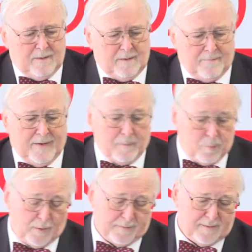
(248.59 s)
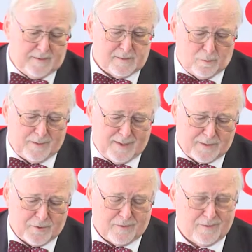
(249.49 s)
Very important is the
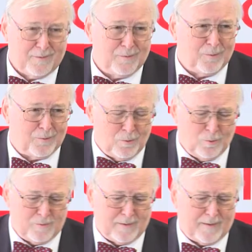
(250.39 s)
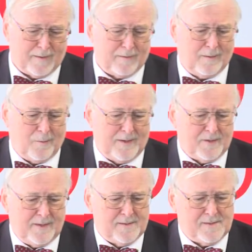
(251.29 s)
reduction to two gray
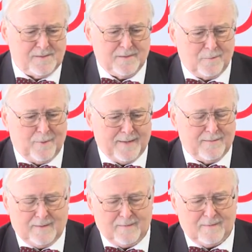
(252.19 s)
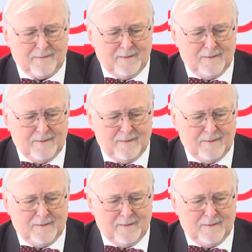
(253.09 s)
shades, white and